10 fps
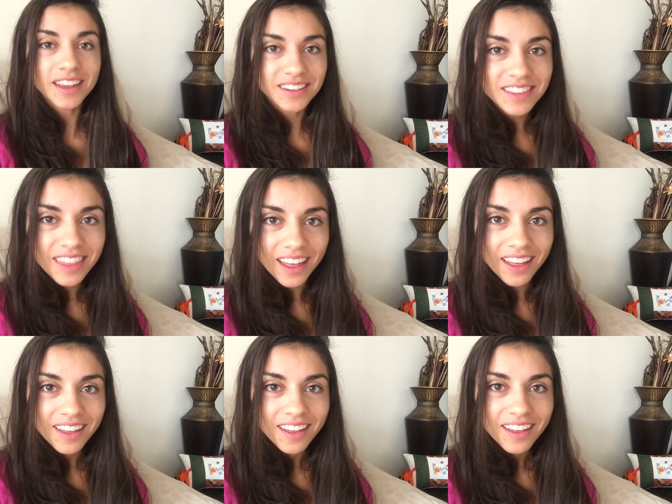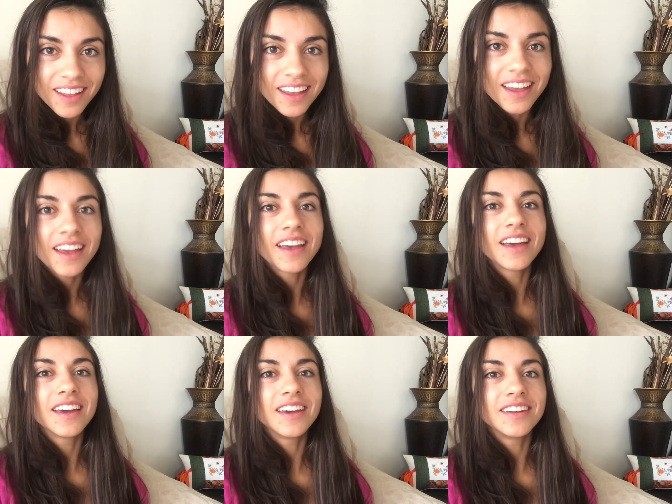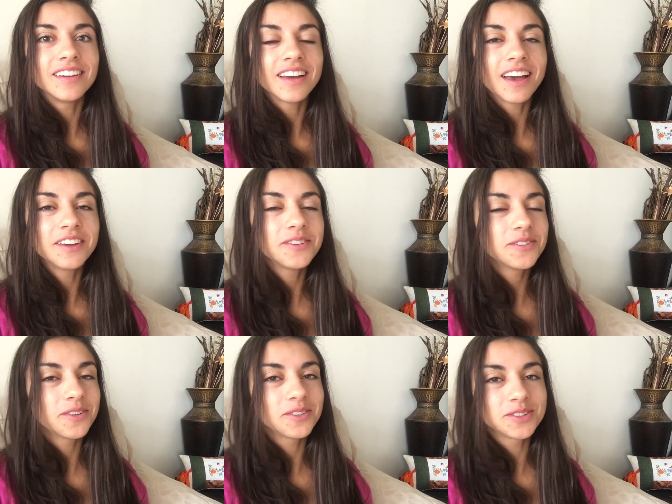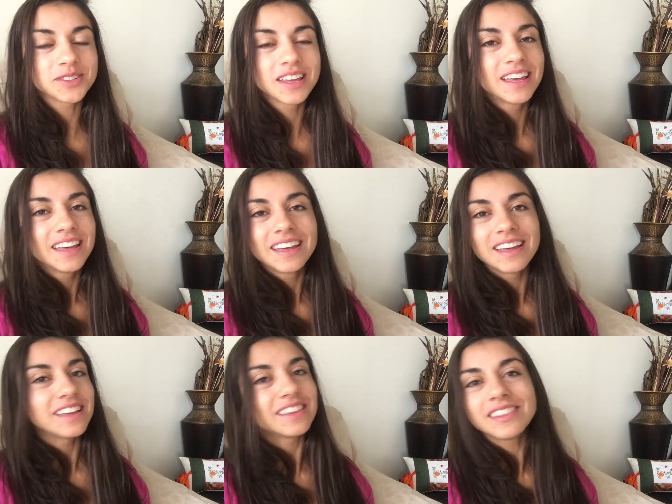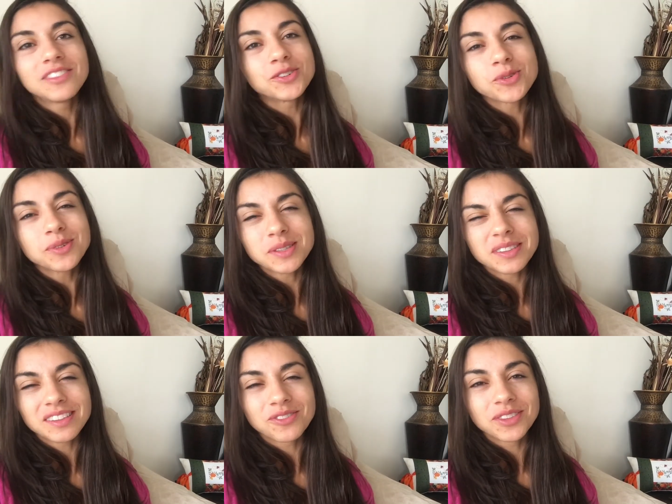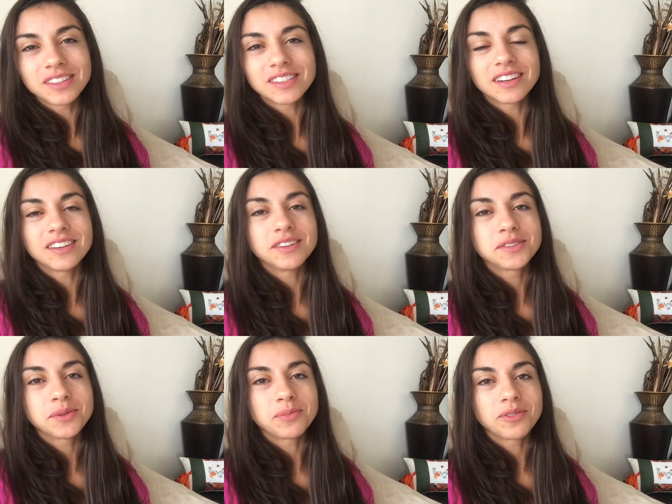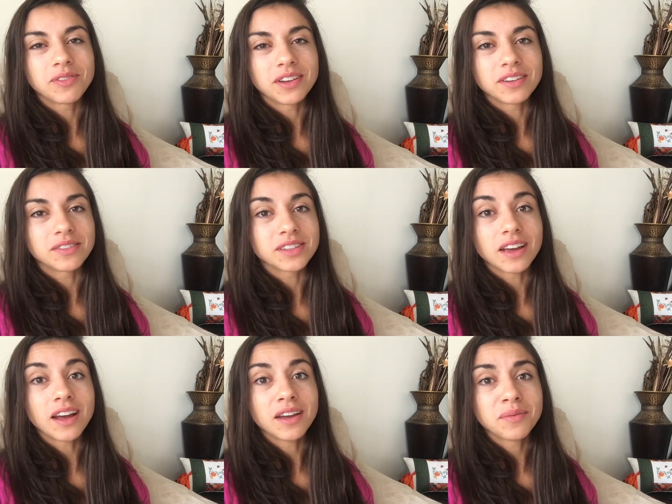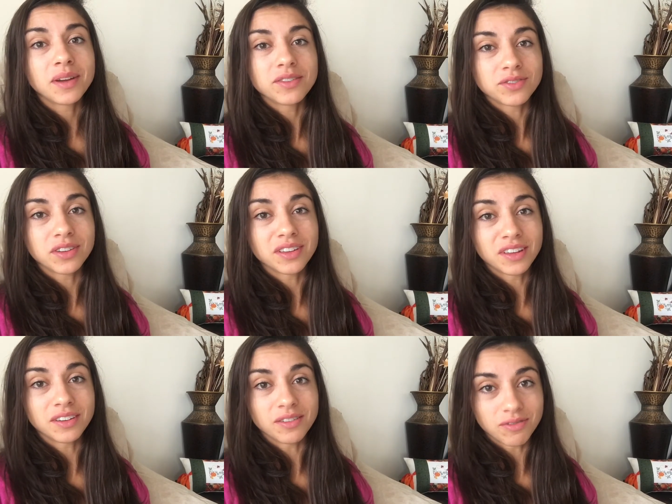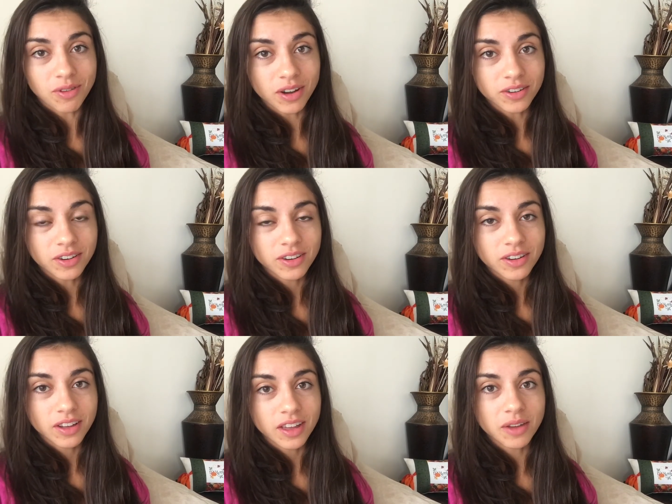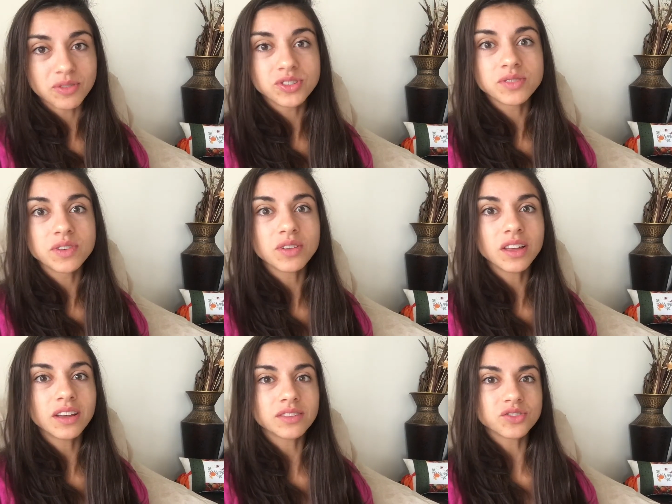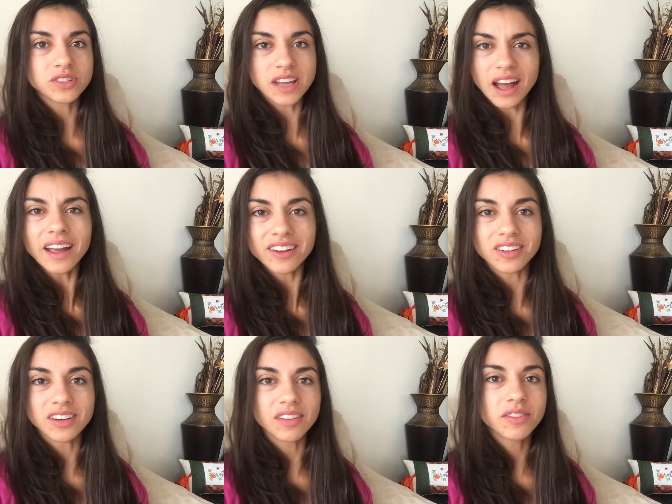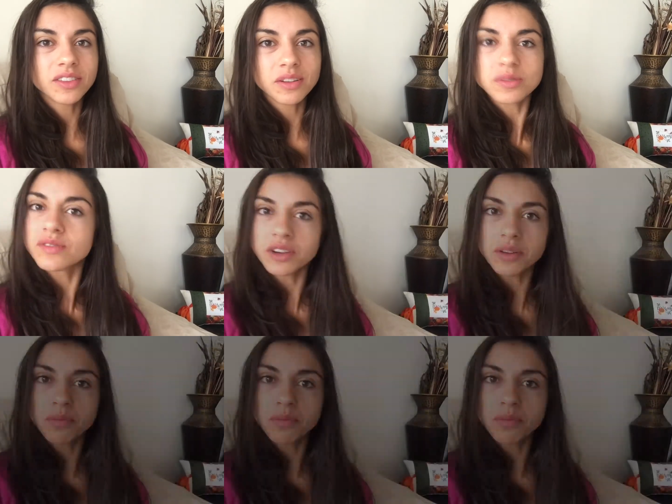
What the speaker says: I did that. And I don't know, there's always little things that I needed to improve on, and I was like, I am not drinking enough water. And I would just feel like extra tired, and I felt that was very